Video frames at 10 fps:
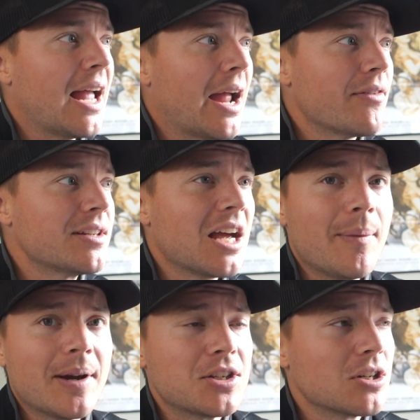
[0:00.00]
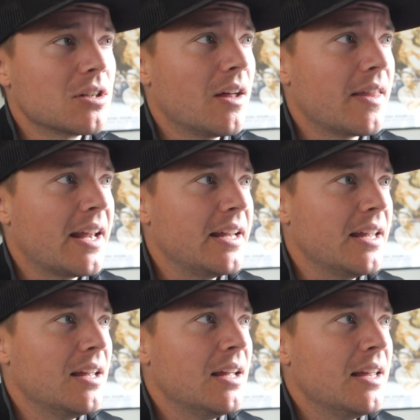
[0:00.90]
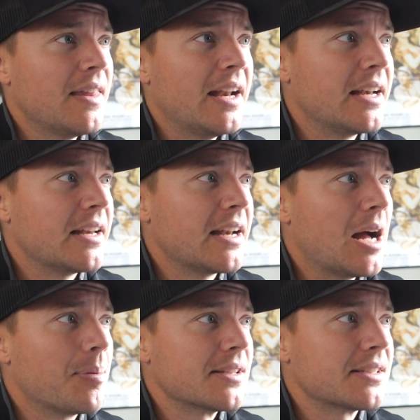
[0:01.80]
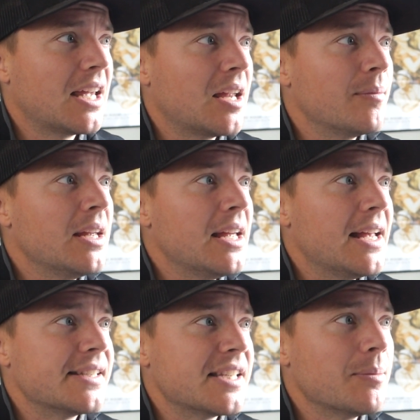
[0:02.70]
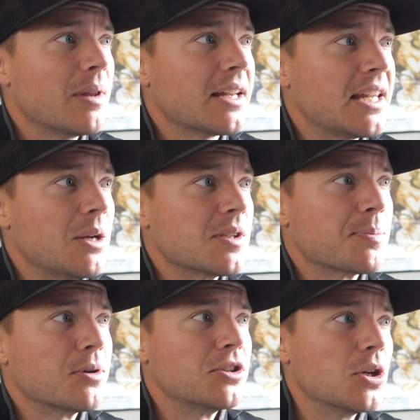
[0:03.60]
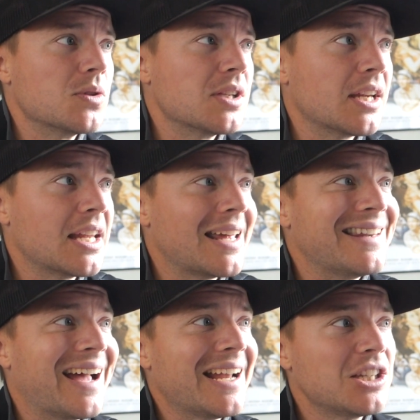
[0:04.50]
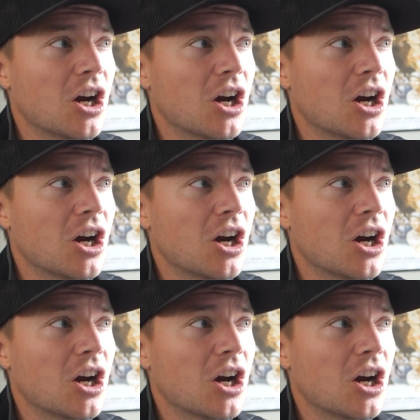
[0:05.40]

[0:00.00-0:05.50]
Every time I turn on that that Indianapolis game, it seemed like he was producing. He had 9